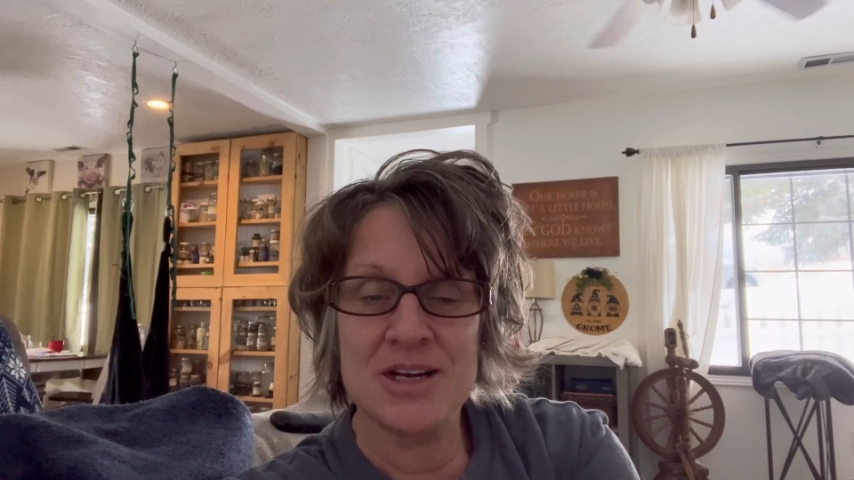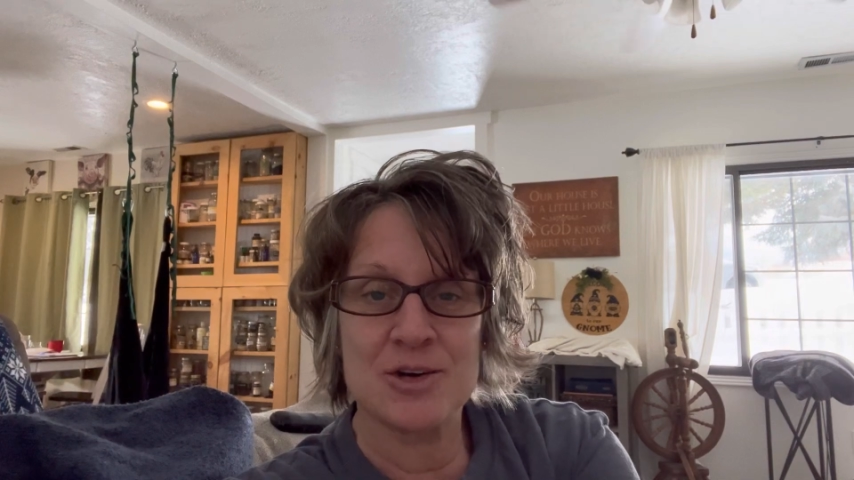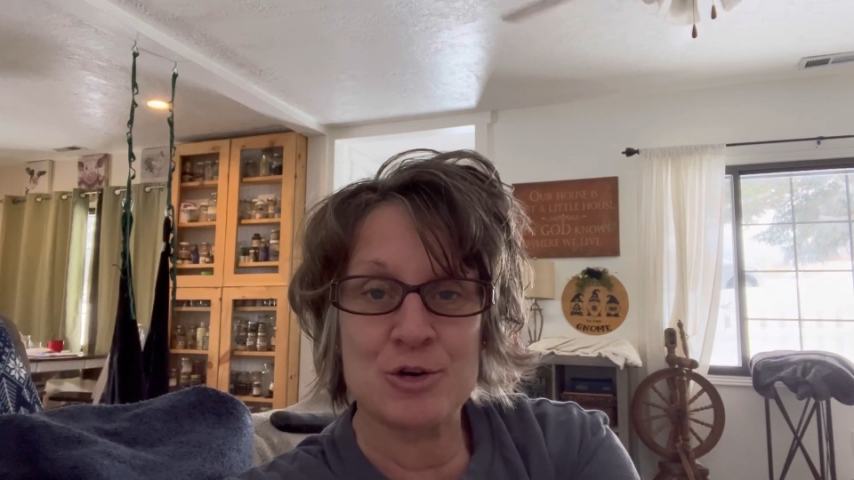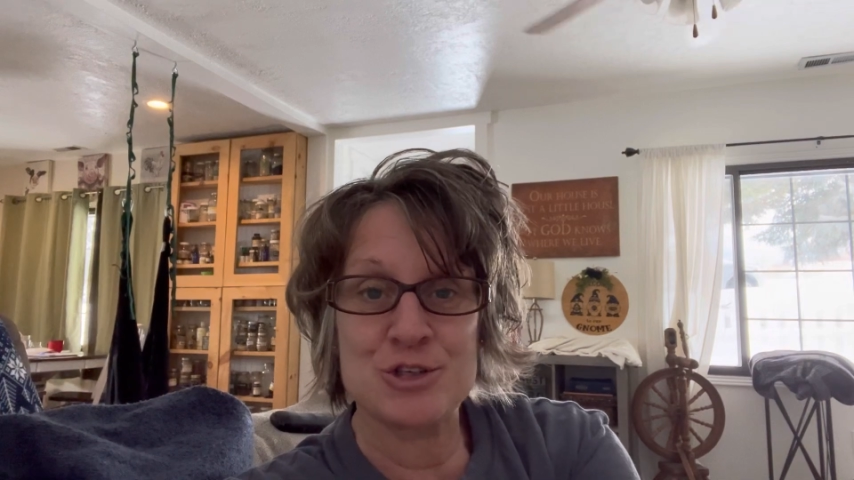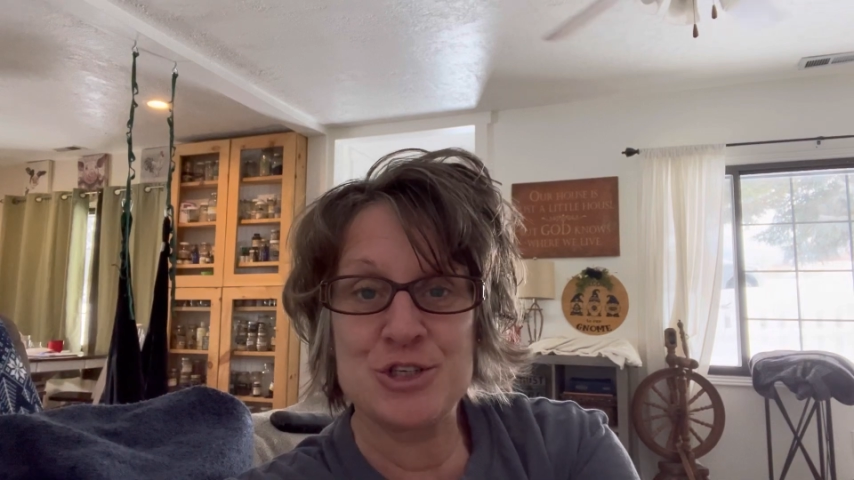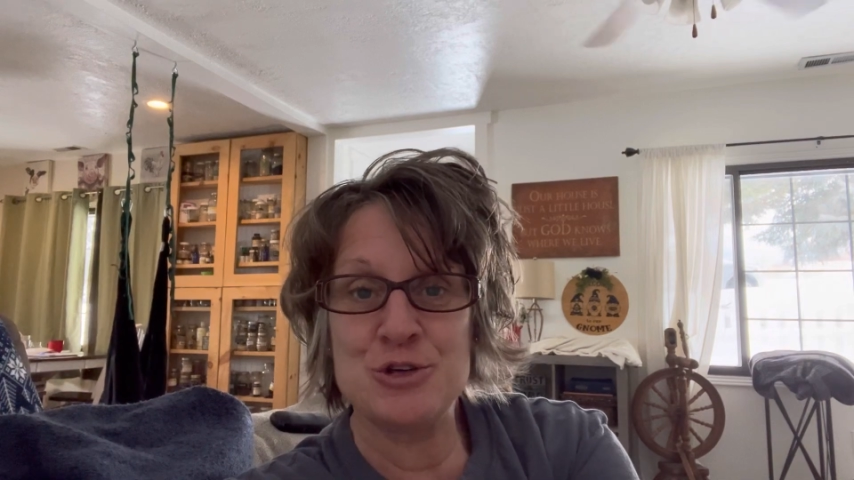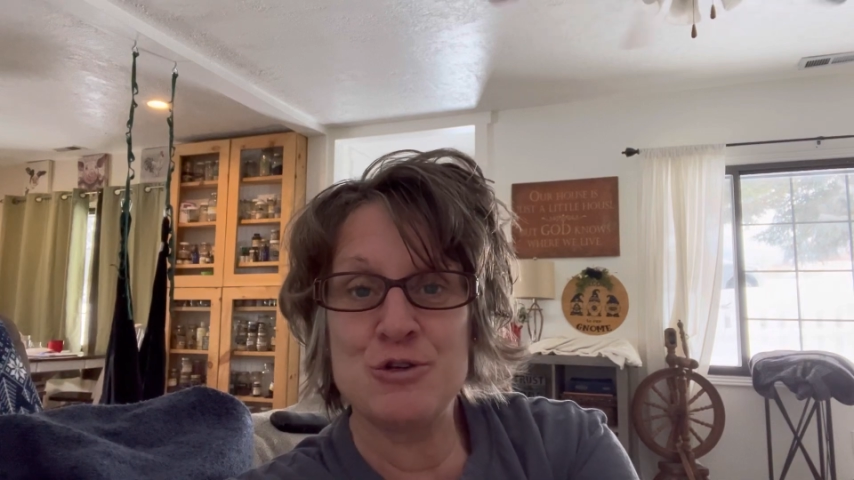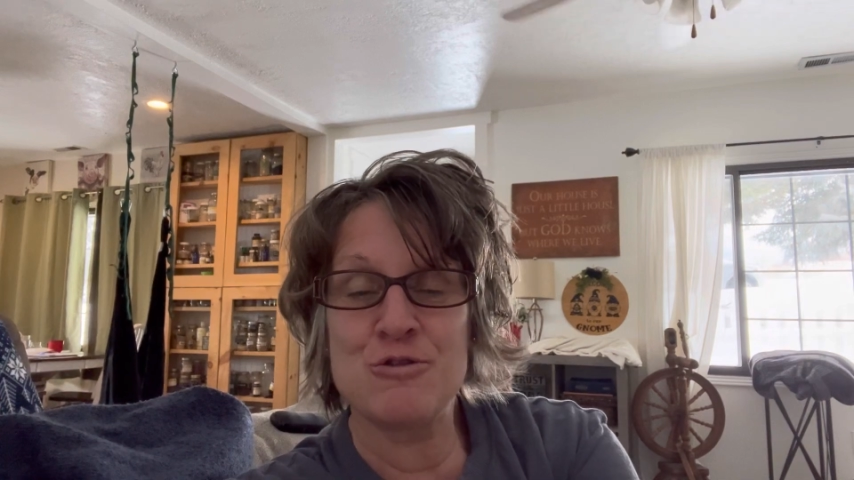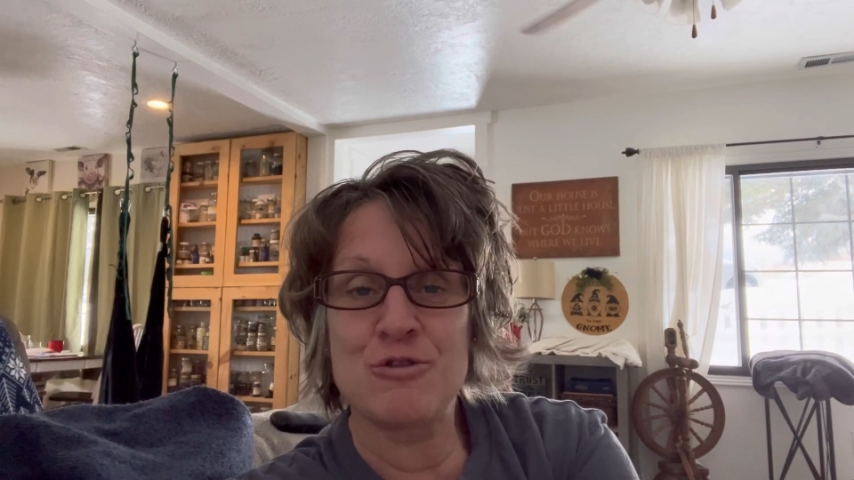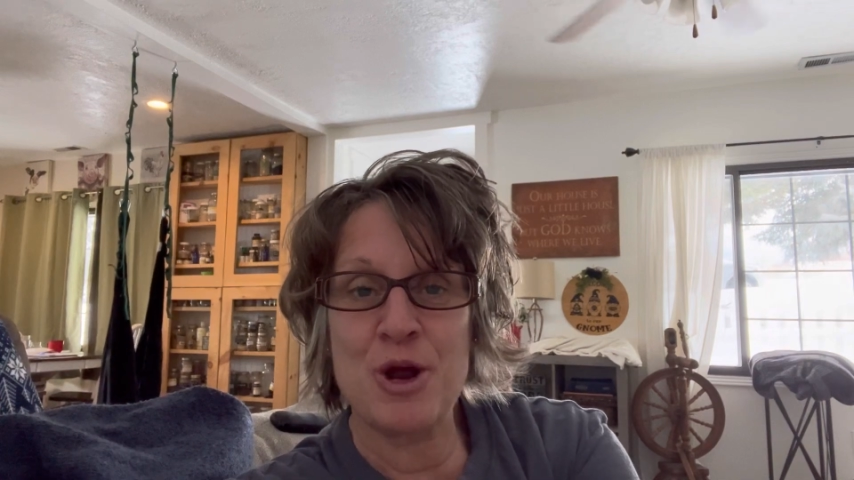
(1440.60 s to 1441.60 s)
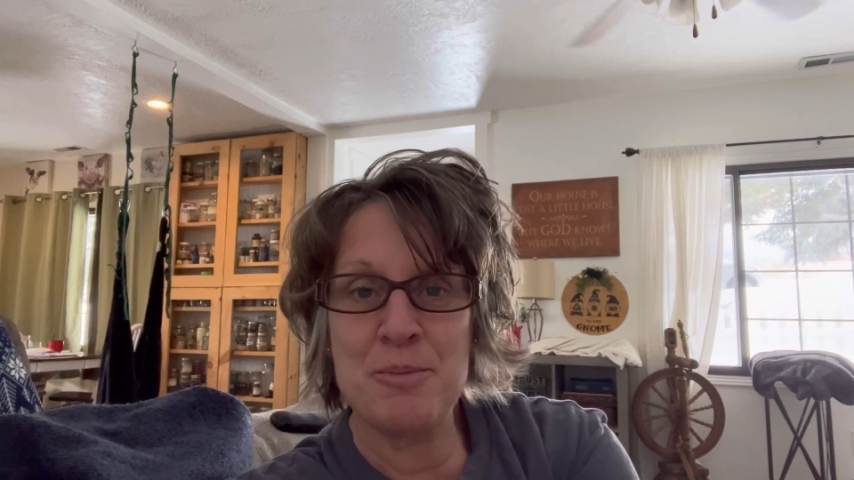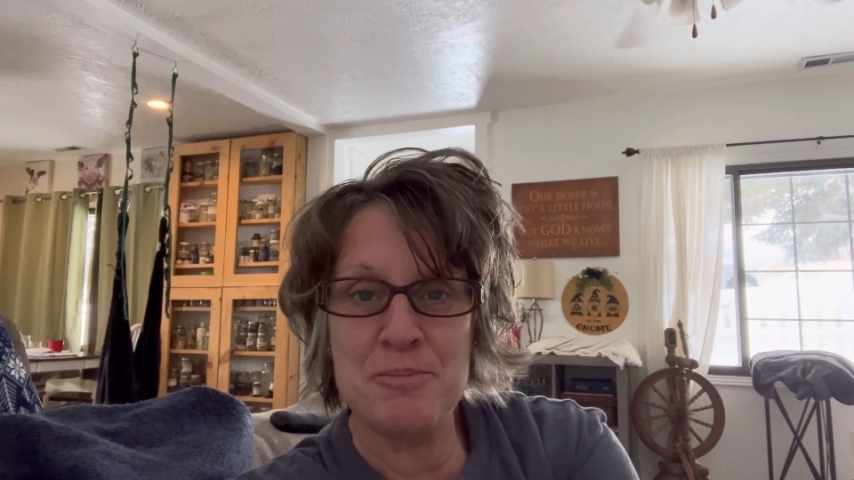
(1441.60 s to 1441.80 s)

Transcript: or two from